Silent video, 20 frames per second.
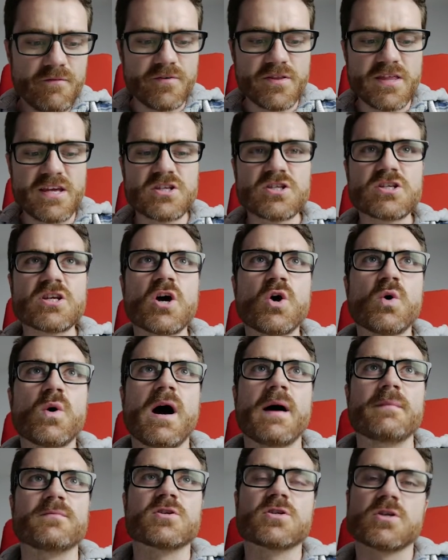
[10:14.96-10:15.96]
For this though,
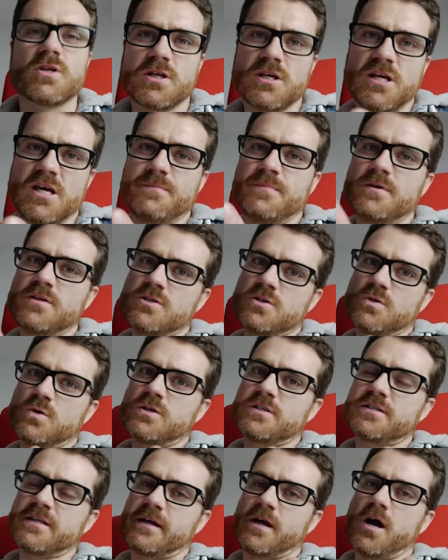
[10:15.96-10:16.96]
I'm just going to keep it so
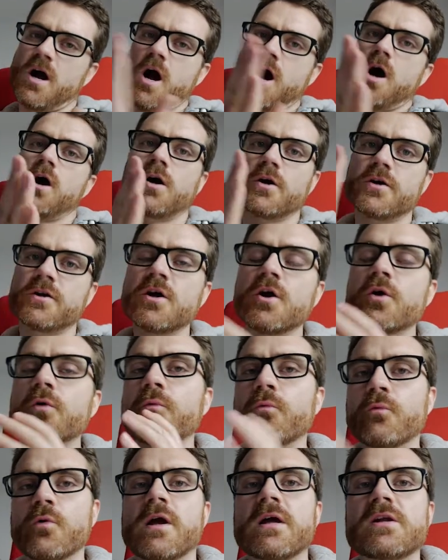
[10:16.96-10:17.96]
it's like a hard
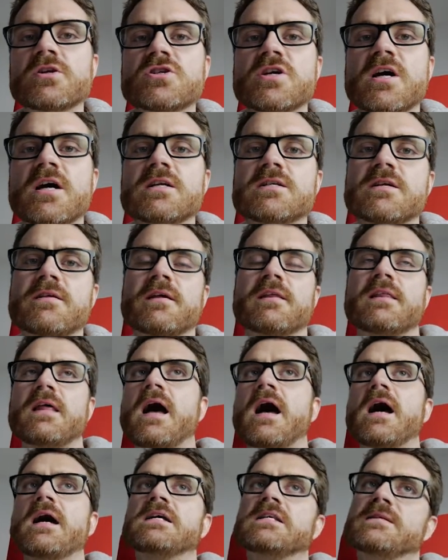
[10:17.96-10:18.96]
rate change. I think
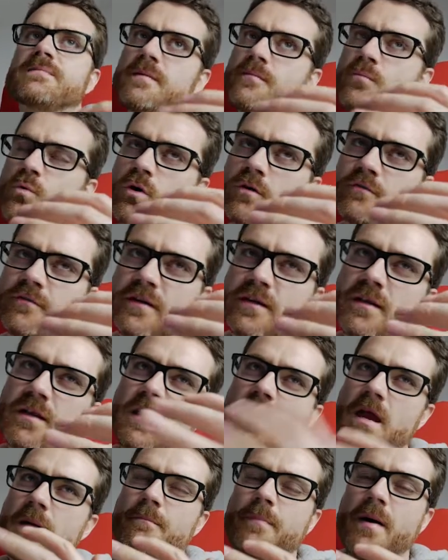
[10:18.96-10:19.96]
that has a bit more of an
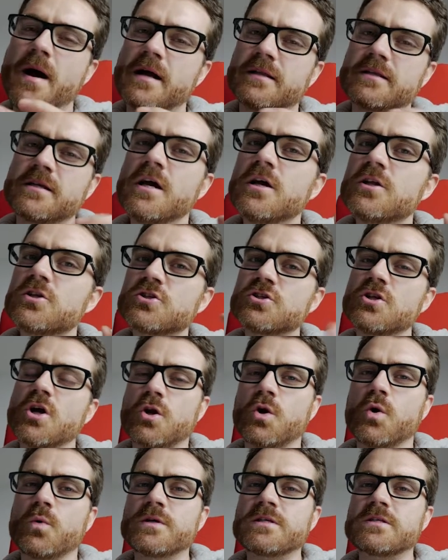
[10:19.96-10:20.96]
impact. It's
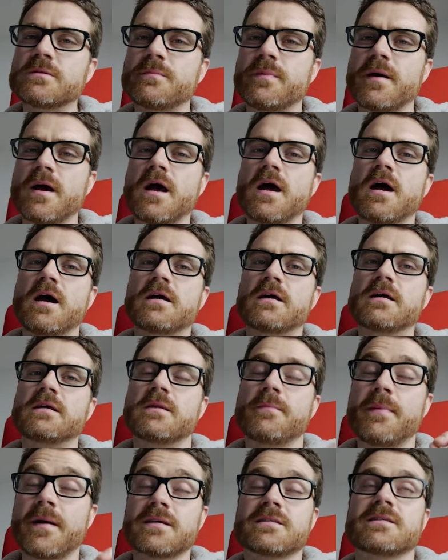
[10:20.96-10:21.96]
not always
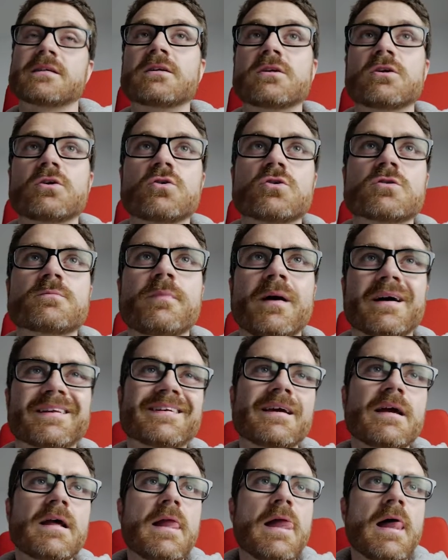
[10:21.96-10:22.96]
the best thing to use,
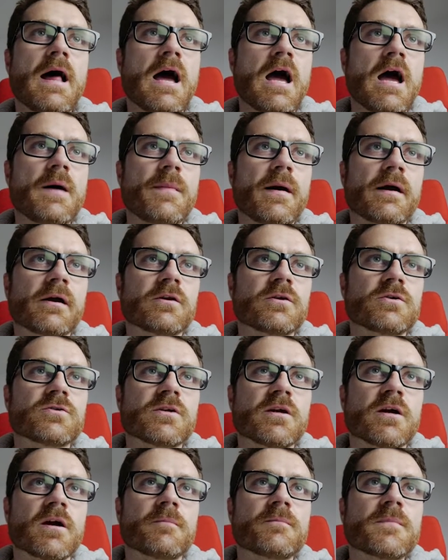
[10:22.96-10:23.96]
but I'm going to
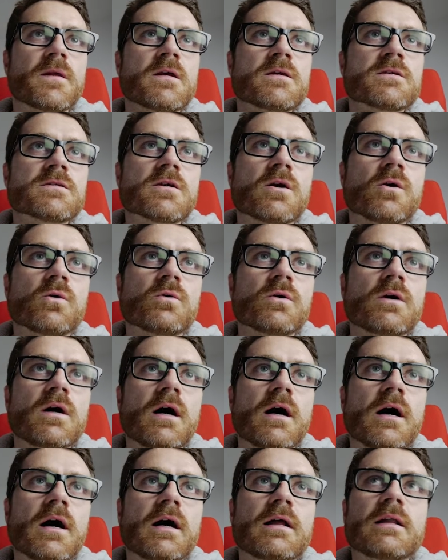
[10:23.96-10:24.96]
use it here. So
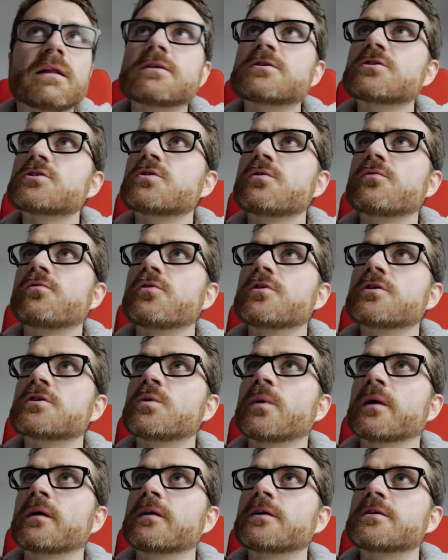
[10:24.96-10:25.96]
let's just go through this
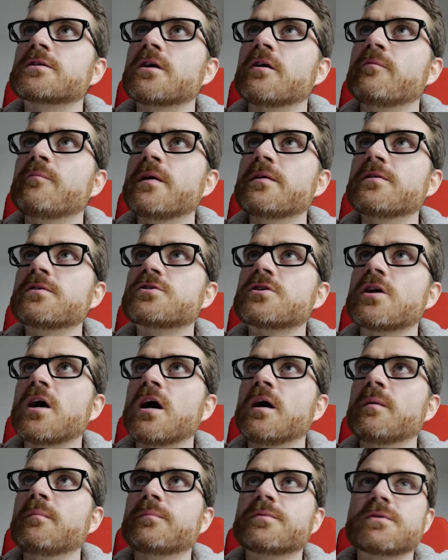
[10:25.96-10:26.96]
quickly. So I've made the
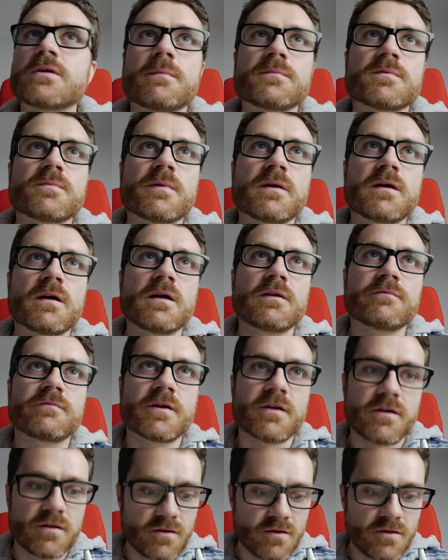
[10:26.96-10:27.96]
jump's made,
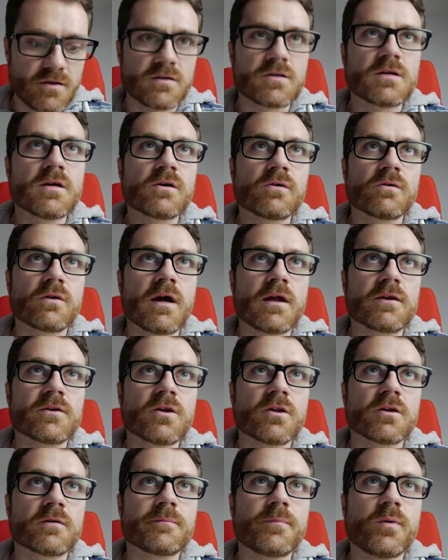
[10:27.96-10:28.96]
very good. Going to add
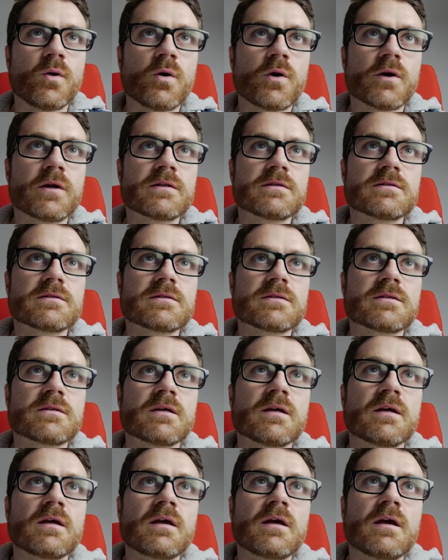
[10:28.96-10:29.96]
another point.
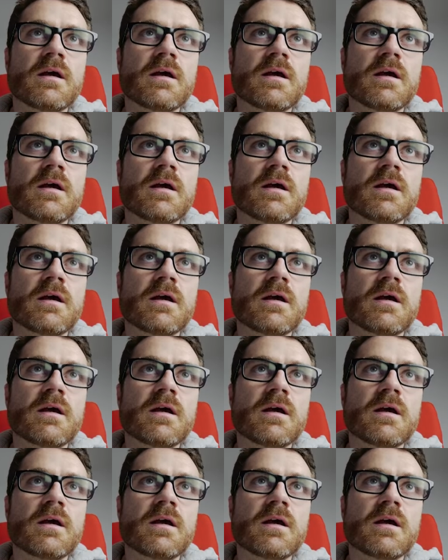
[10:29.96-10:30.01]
